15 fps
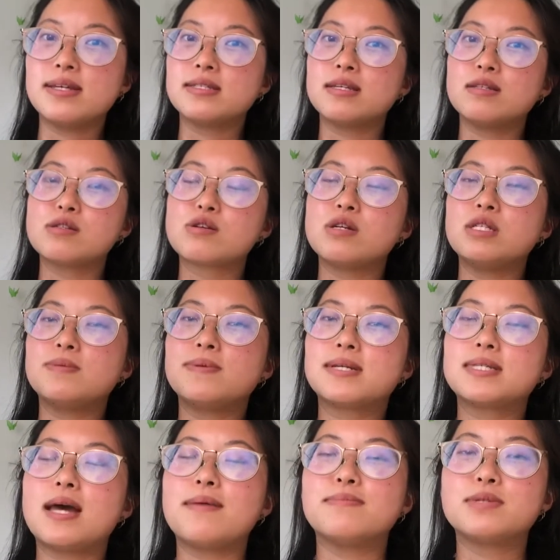sunscreens, because
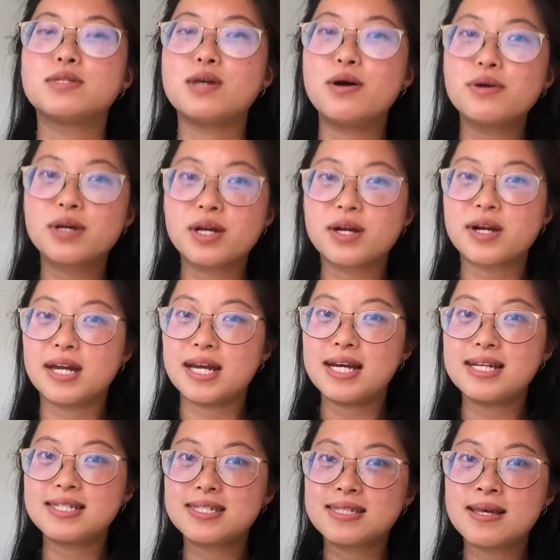I'm so
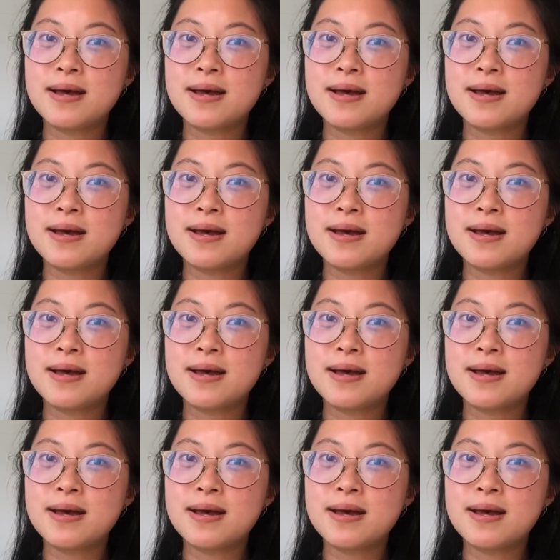curious.